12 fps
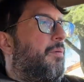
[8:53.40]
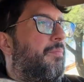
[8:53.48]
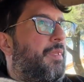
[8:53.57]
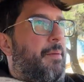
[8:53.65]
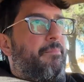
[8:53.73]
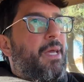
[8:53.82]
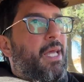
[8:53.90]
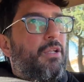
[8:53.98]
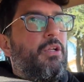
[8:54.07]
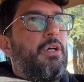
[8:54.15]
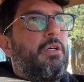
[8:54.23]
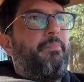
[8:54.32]
That may
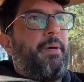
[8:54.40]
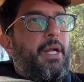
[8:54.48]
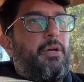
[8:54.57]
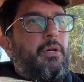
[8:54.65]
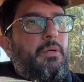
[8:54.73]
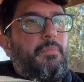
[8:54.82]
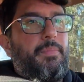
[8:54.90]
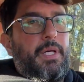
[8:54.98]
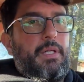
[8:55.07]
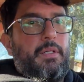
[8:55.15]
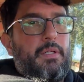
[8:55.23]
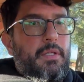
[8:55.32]
look better,
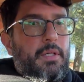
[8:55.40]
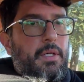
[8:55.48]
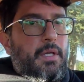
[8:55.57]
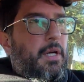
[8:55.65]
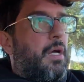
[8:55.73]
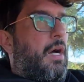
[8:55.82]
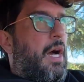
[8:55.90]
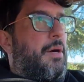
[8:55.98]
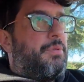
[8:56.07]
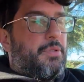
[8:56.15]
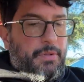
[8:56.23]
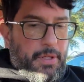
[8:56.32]
but I
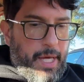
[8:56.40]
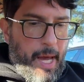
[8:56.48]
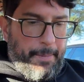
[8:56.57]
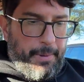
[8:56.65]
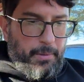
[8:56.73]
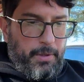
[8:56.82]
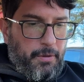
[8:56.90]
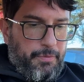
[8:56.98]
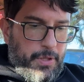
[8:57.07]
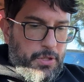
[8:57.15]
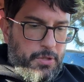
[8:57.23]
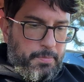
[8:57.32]
was very happy with the
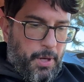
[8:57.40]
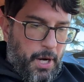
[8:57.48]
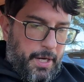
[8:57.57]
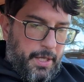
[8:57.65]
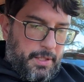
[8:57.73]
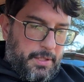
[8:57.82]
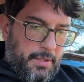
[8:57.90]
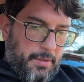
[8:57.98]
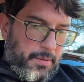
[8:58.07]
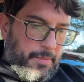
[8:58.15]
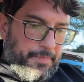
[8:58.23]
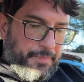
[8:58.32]
finished product.
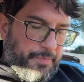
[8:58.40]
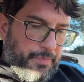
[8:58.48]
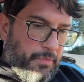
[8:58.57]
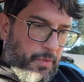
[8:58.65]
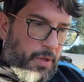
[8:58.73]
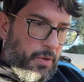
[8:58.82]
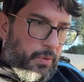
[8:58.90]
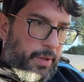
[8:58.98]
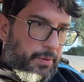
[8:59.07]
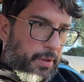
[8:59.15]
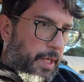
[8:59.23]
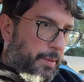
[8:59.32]
We
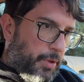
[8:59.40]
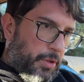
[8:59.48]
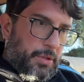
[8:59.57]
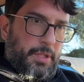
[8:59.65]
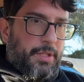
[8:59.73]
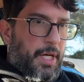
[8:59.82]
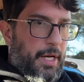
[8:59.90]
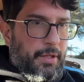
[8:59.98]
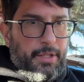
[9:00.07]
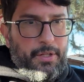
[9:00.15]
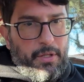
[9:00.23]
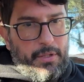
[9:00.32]
were able to dial
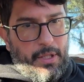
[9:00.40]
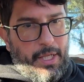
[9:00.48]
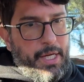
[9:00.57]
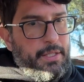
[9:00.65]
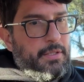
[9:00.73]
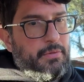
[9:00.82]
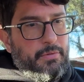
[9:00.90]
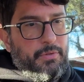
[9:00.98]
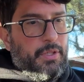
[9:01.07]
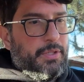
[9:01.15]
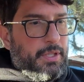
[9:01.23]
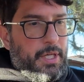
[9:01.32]
in all the lights,
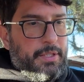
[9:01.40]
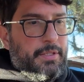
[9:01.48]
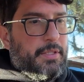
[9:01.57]
reverse lights,